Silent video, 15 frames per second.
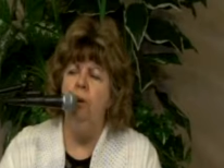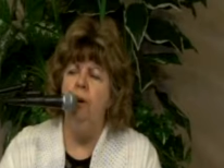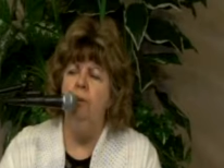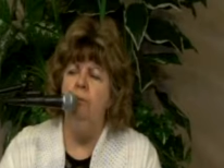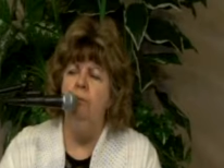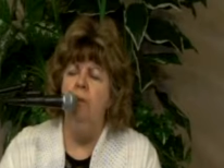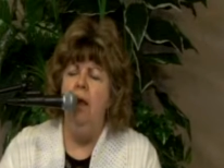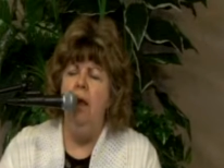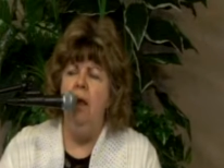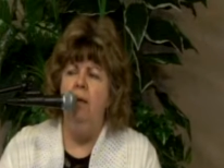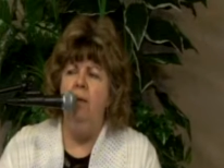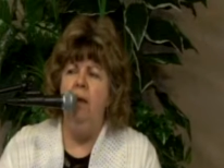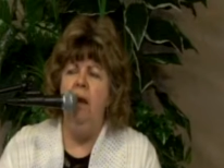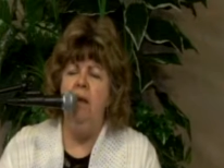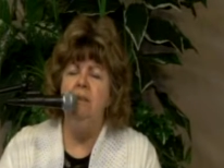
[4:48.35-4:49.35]
him,
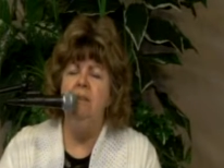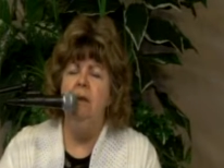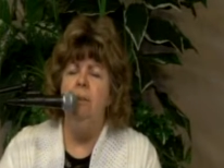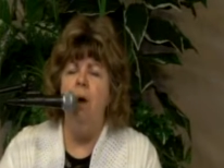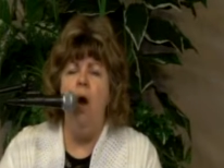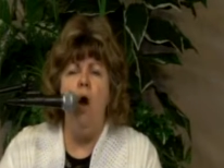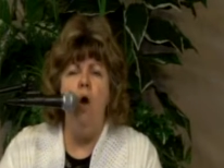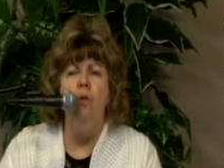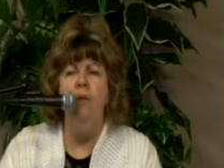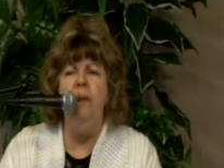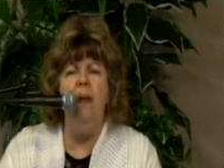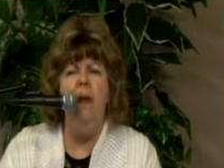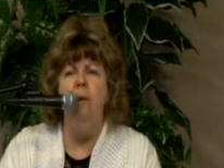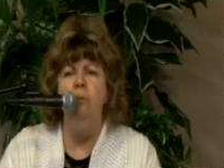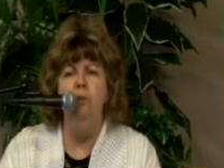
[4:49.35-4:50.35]
that asked him all
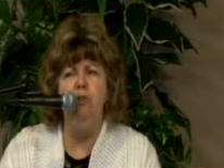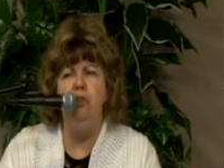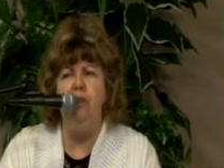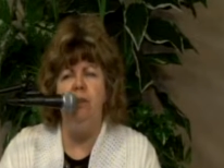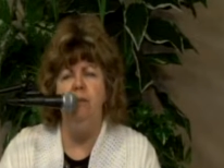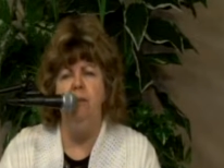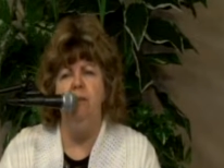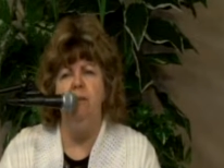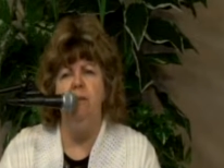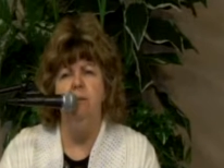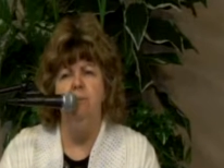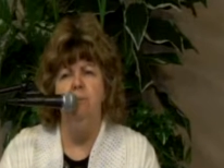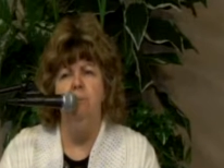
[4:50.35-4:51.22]
that came to Jesus